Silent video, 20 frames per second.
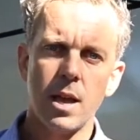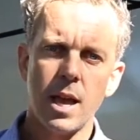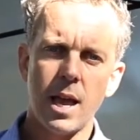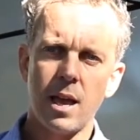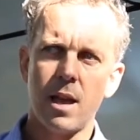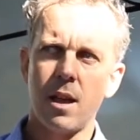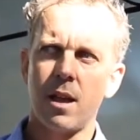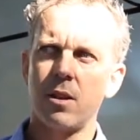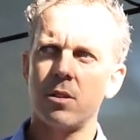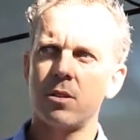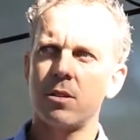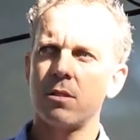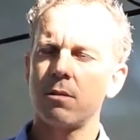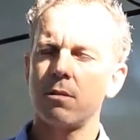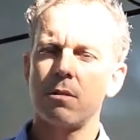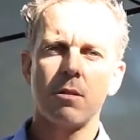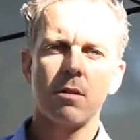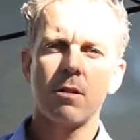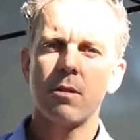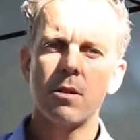and
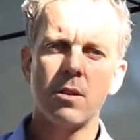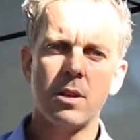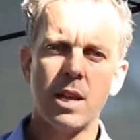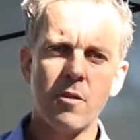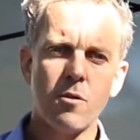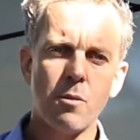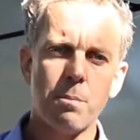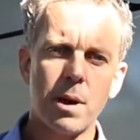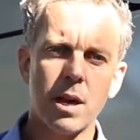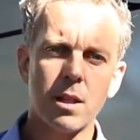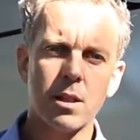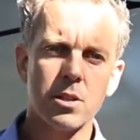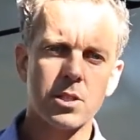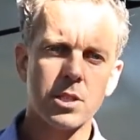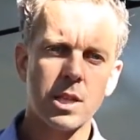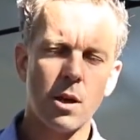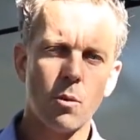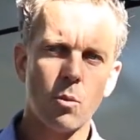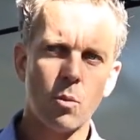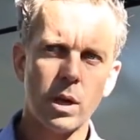never balance
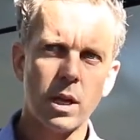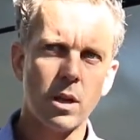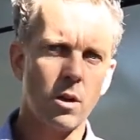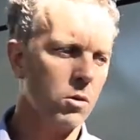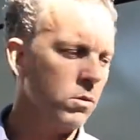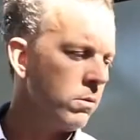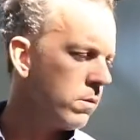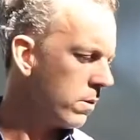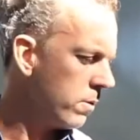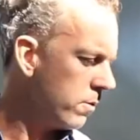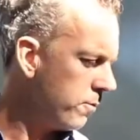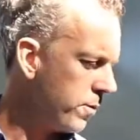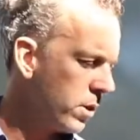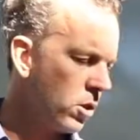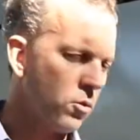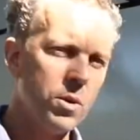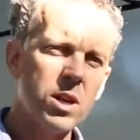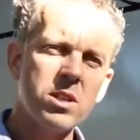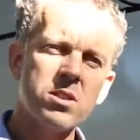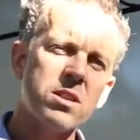that wheel for
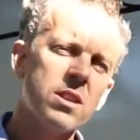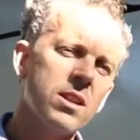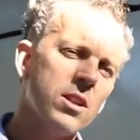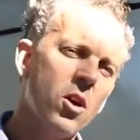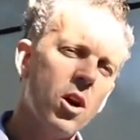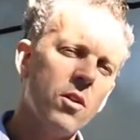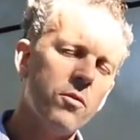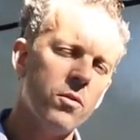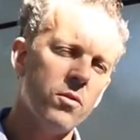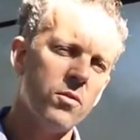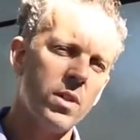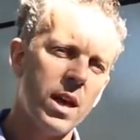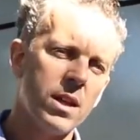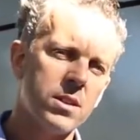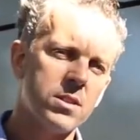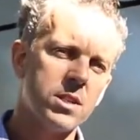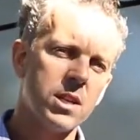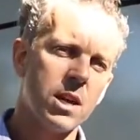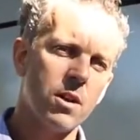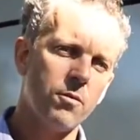the rest of the life of
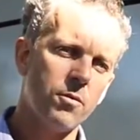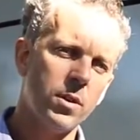that